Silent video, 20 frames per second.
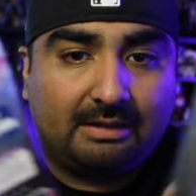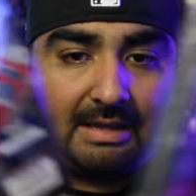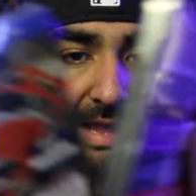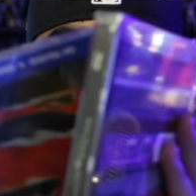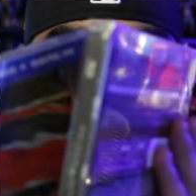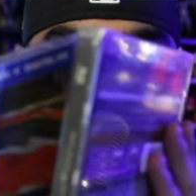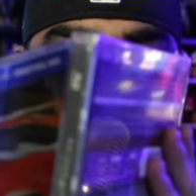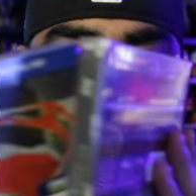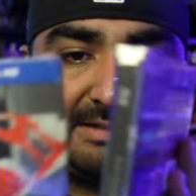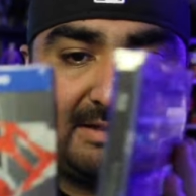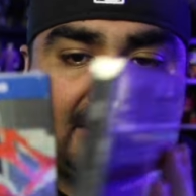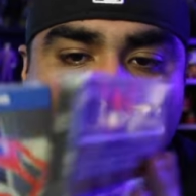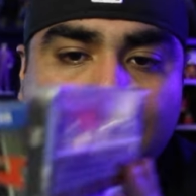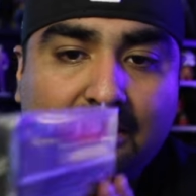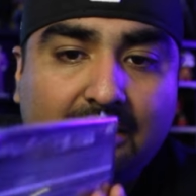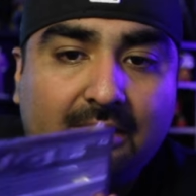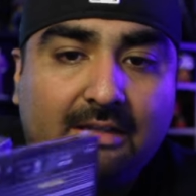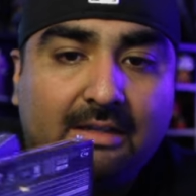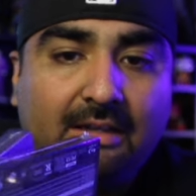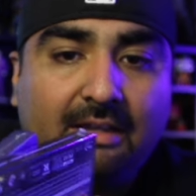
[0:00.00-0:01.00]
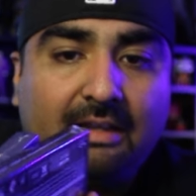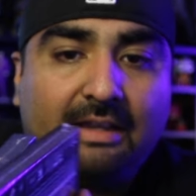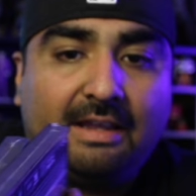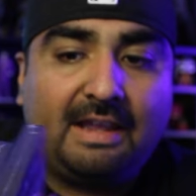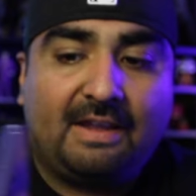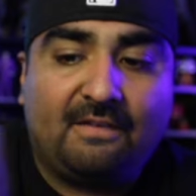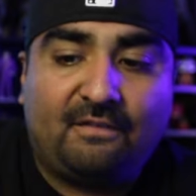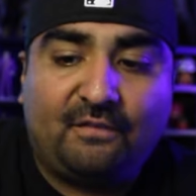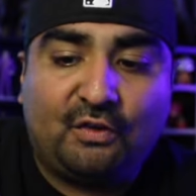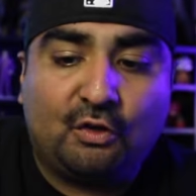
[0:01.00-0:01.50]
as in,
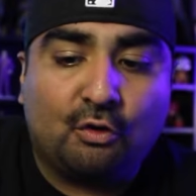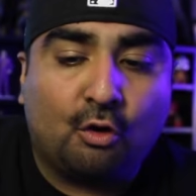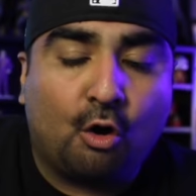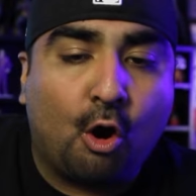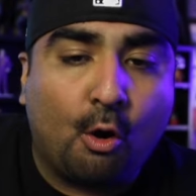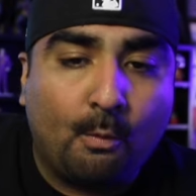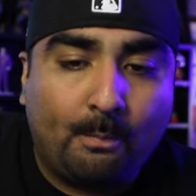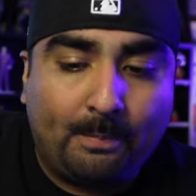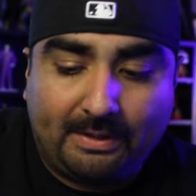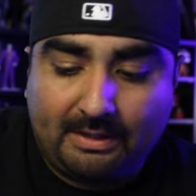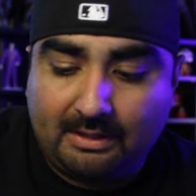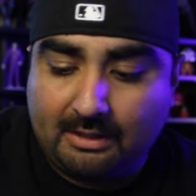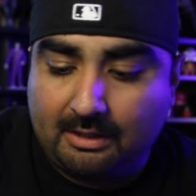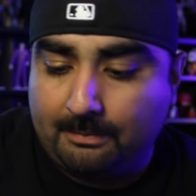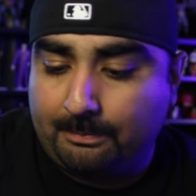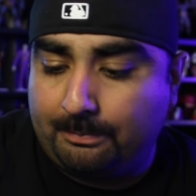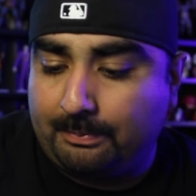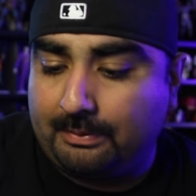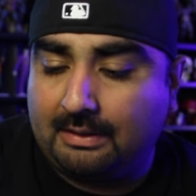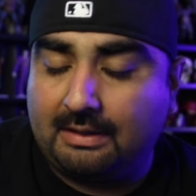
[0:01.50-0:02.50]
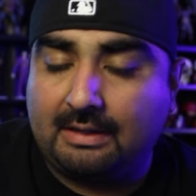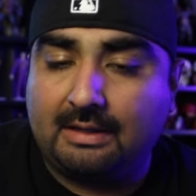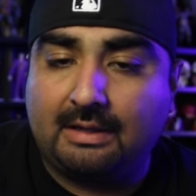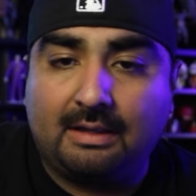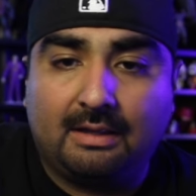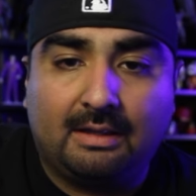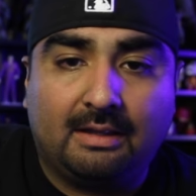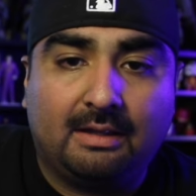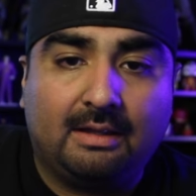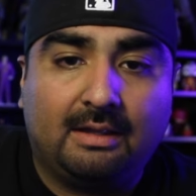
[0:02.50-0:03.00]
if you open up
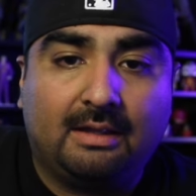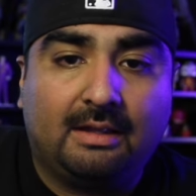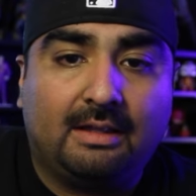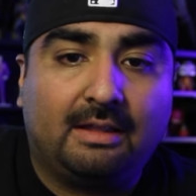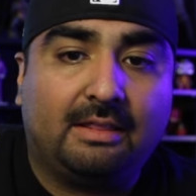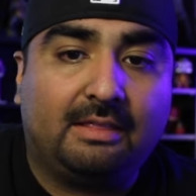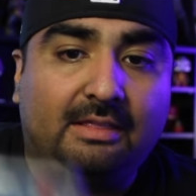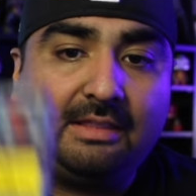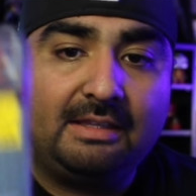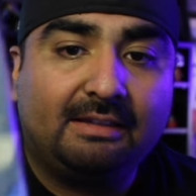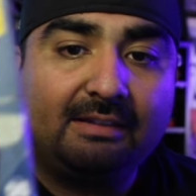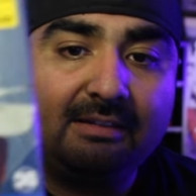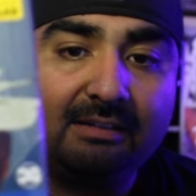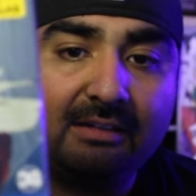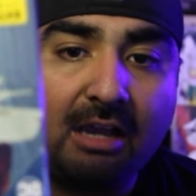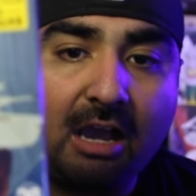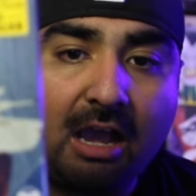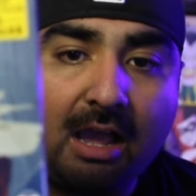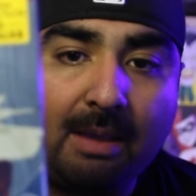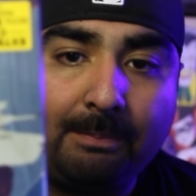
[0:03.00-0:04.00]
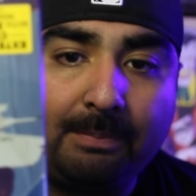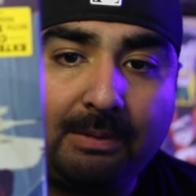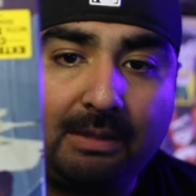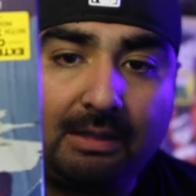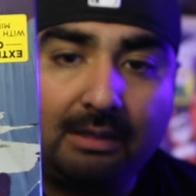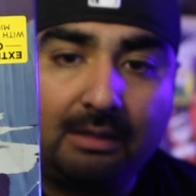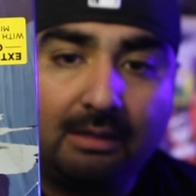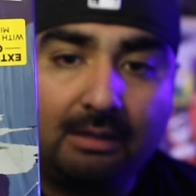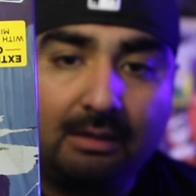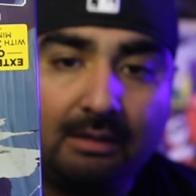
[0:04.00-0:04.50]
this
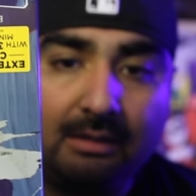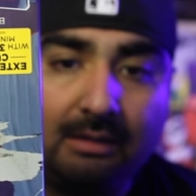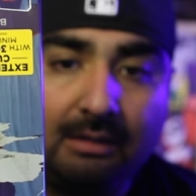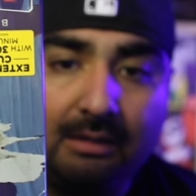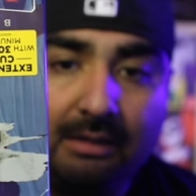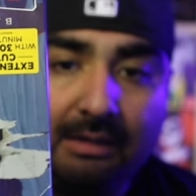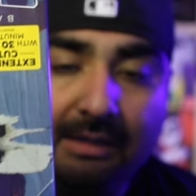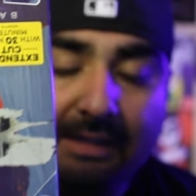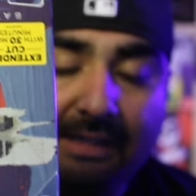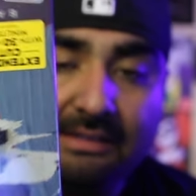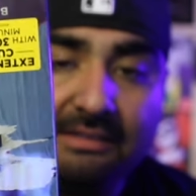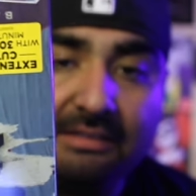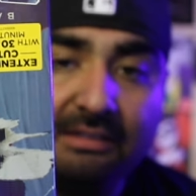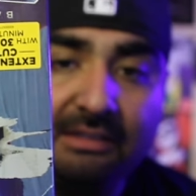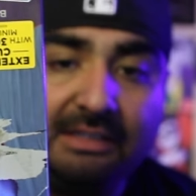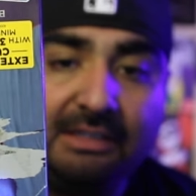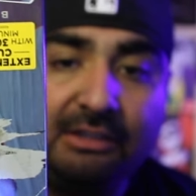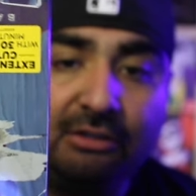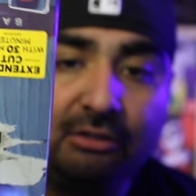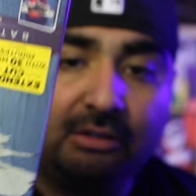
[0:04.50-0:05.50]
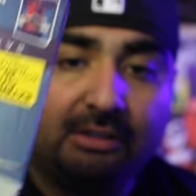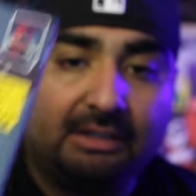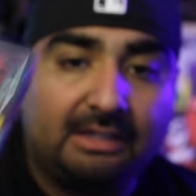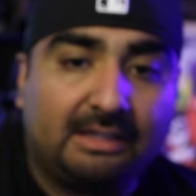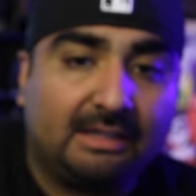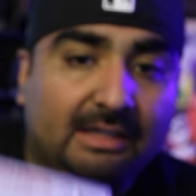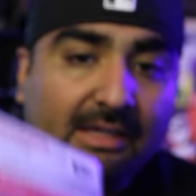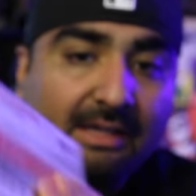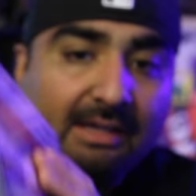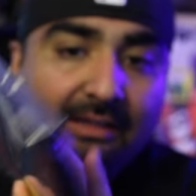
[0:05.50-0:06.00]
copy, it's
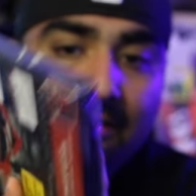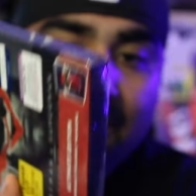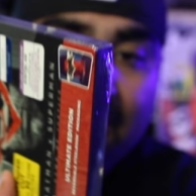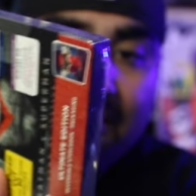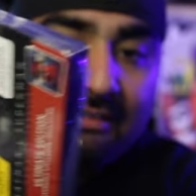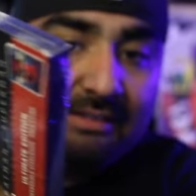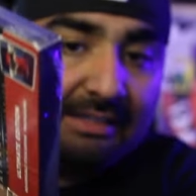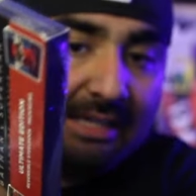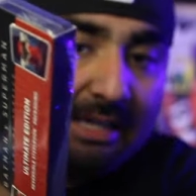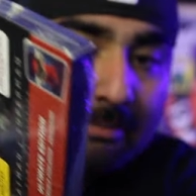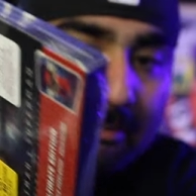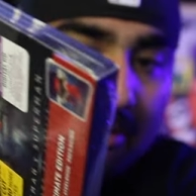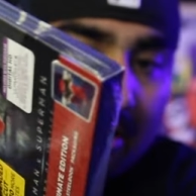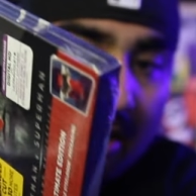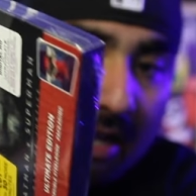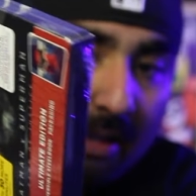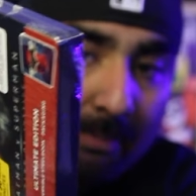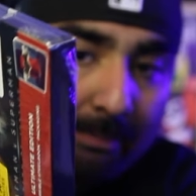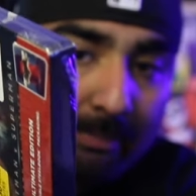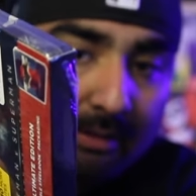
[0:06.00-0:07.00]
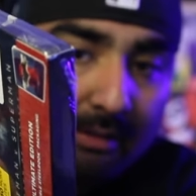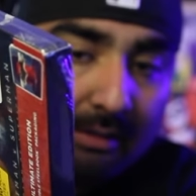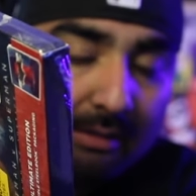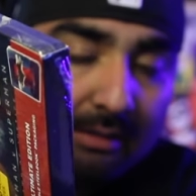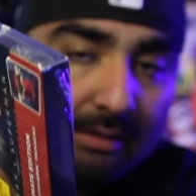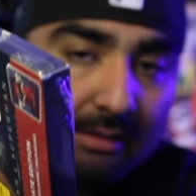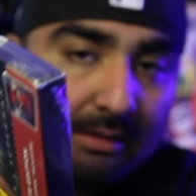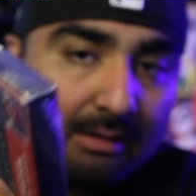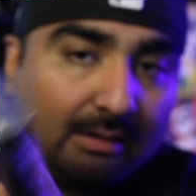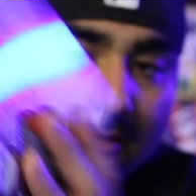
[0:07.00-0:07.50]
literally the same
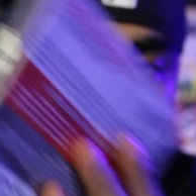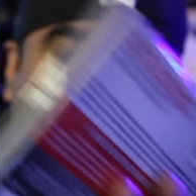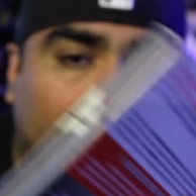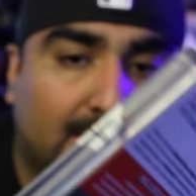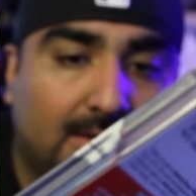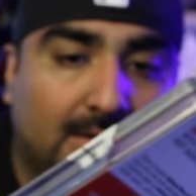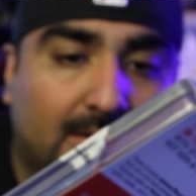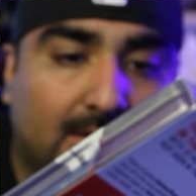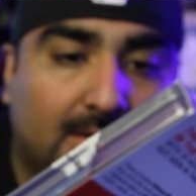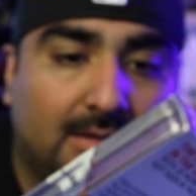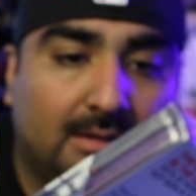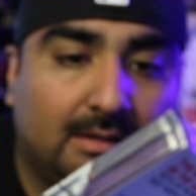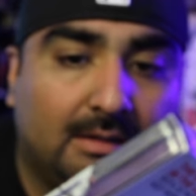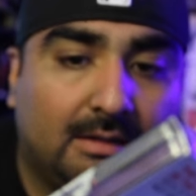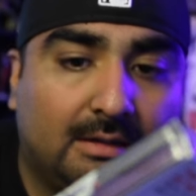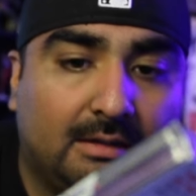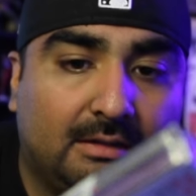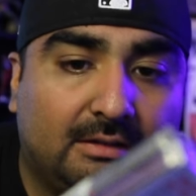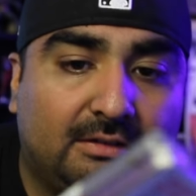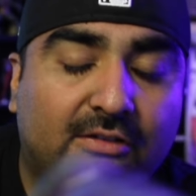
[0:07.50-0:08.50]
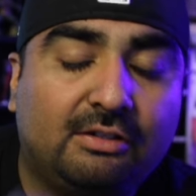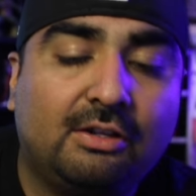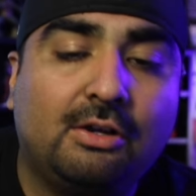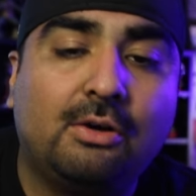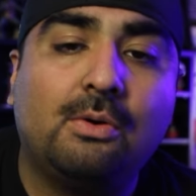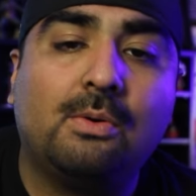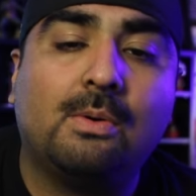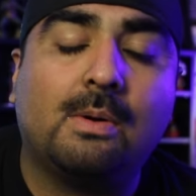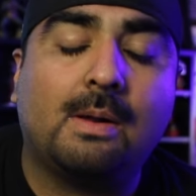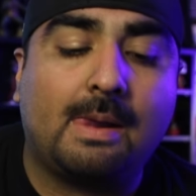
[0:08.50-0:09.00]
copy.
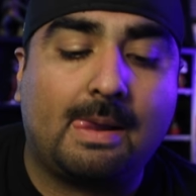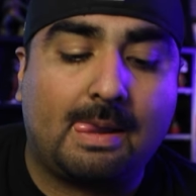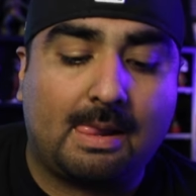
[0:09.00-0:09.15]
So